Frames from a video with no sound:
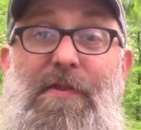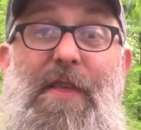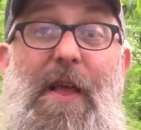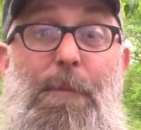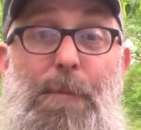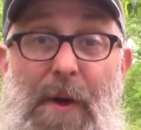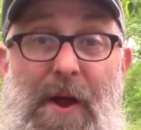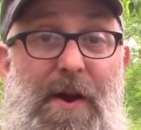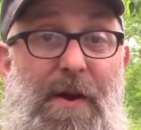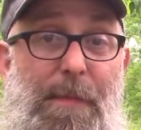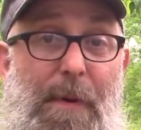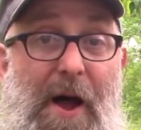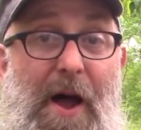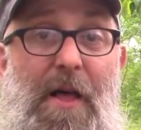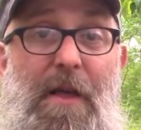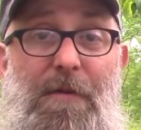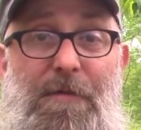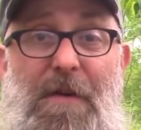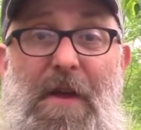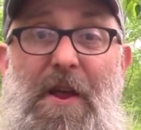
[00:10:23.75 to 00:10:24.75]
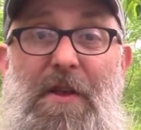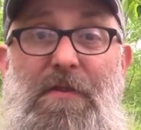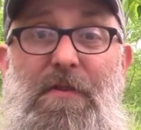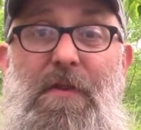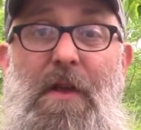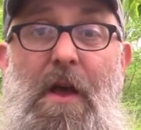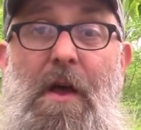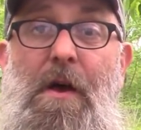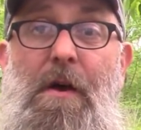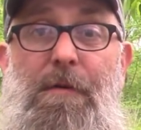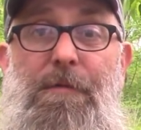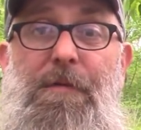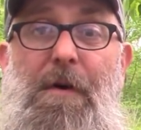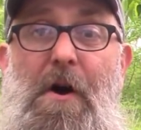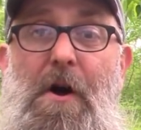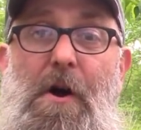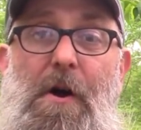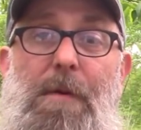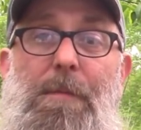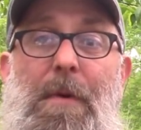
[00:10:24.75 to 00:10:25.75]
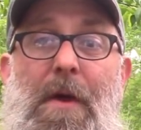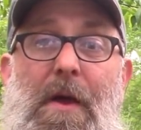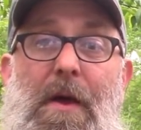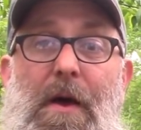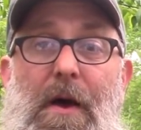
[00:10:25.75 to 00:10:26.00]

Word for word: They've been to Polyface Farm,